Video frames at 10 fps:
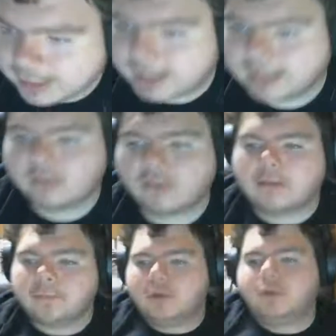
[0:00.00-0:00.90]
It ain't
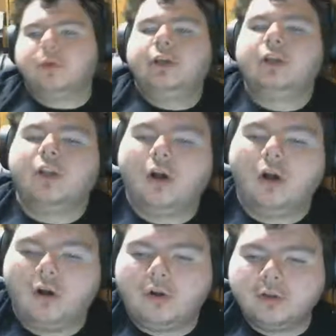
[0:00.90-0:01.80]
something really
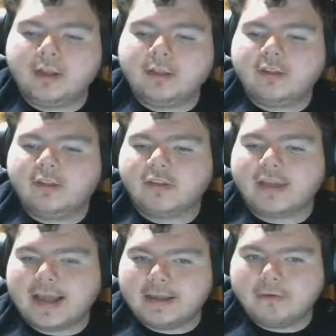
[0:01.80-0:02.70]
long. It's just
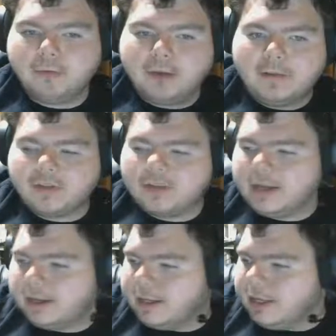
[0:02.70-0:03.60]
a what if
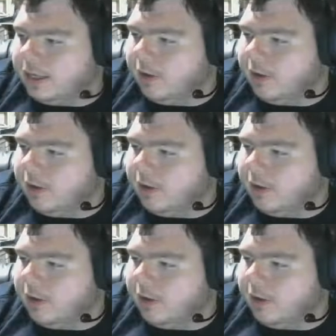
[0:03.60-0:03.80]
scenario.